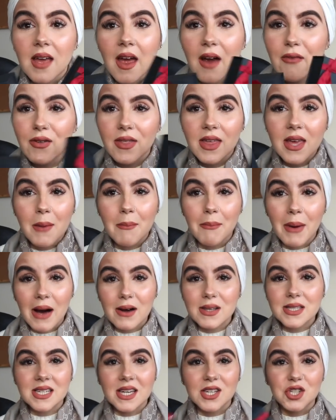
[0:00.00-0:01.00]
everything
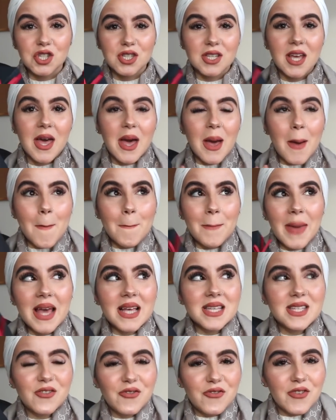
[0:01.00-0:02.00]
about it just
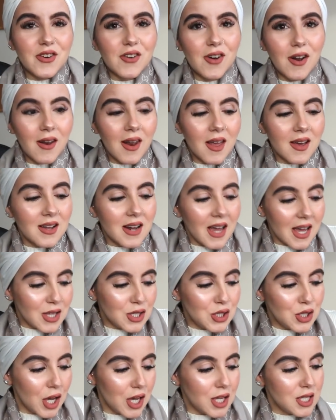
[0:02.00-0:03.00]
makes it feel like
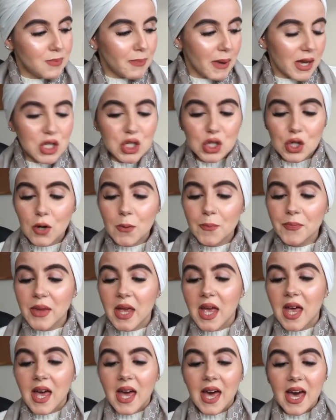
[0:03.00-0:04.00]
so special.
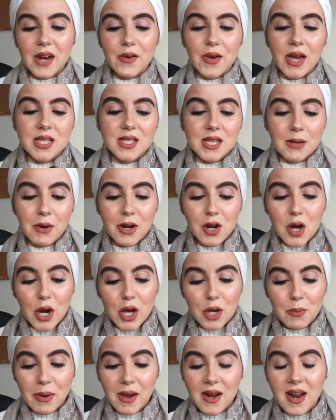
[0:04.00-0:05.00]
Anyway, so I'm gonna
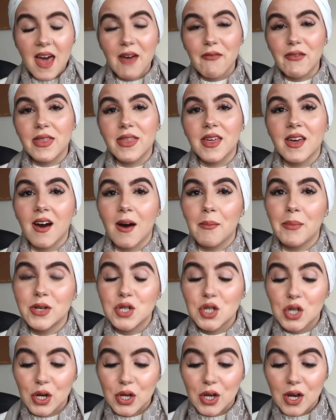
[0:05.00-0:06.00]
open everything up and
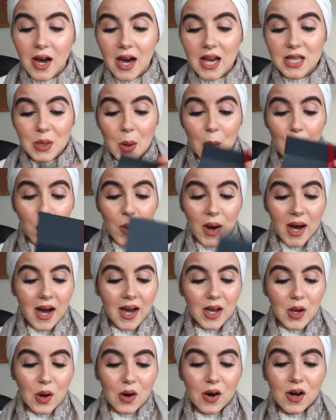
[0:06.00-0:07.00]
show you guys what
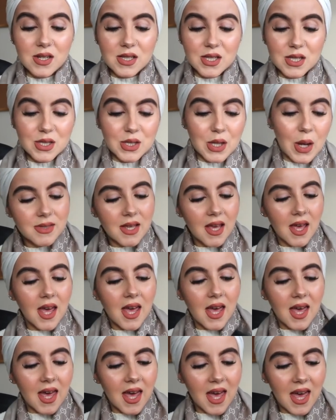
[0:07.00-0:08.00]
I got. So
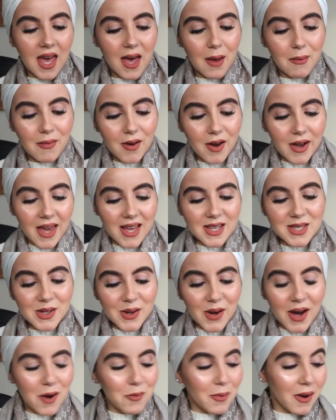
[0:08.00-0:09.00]
okay, so
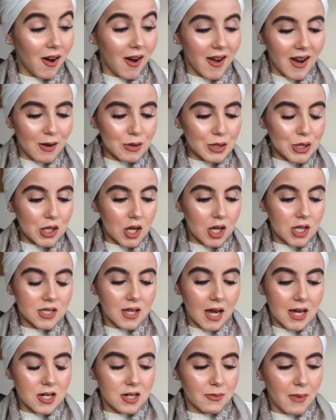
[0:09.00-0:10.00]
oh my god, I was so
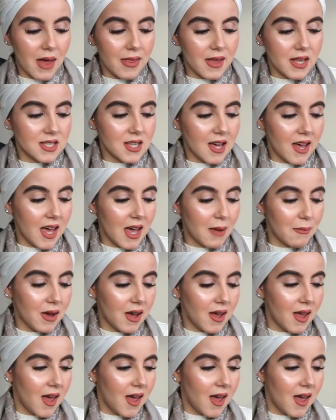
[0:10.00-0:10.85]
excited about this. I'm